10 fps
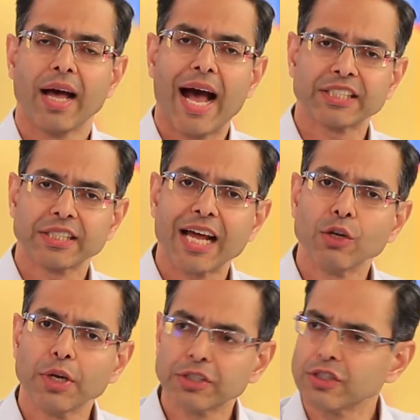Asset
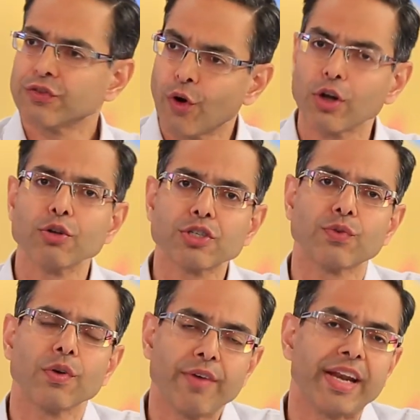allocations
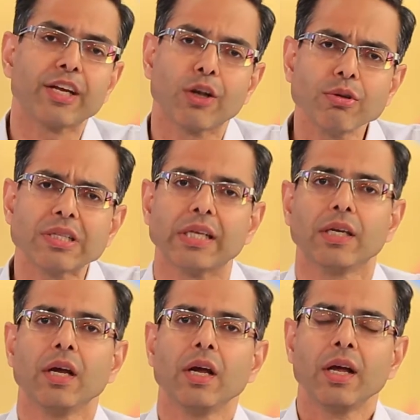follows very
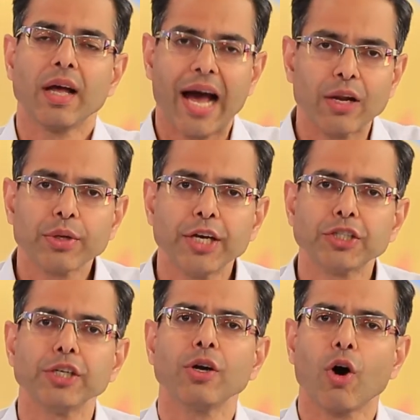closely.
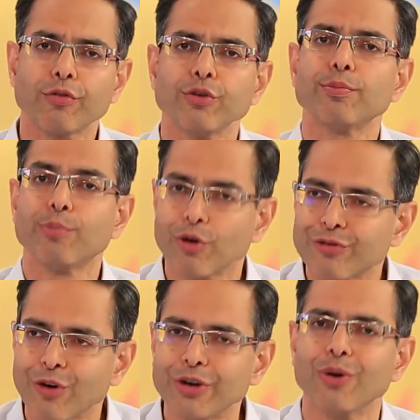Allocation of your
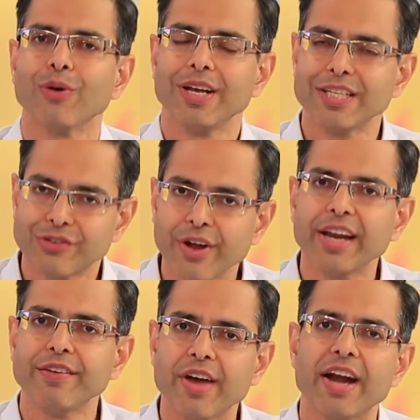portfolio is
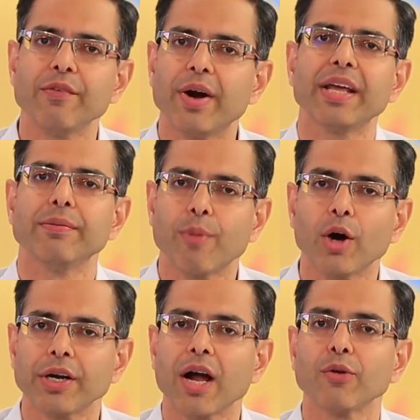really very, very
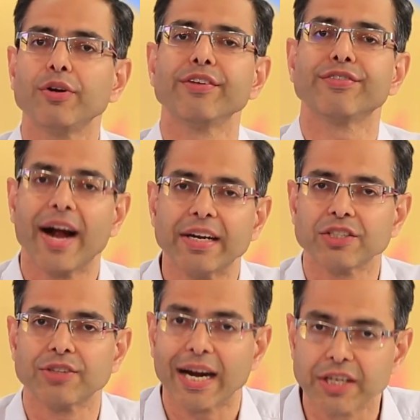important, how you define
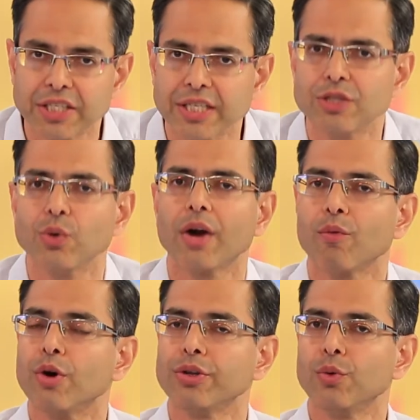the strategies you
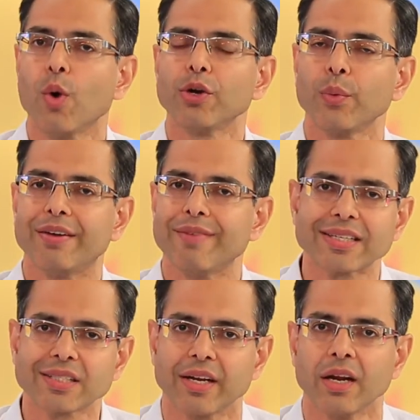want to
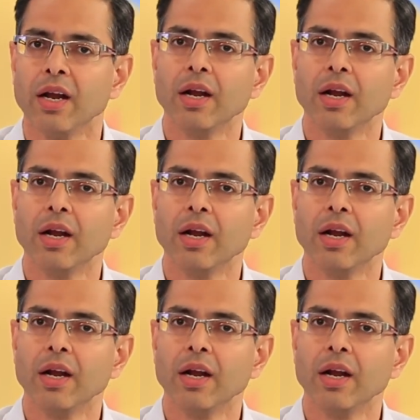invest in.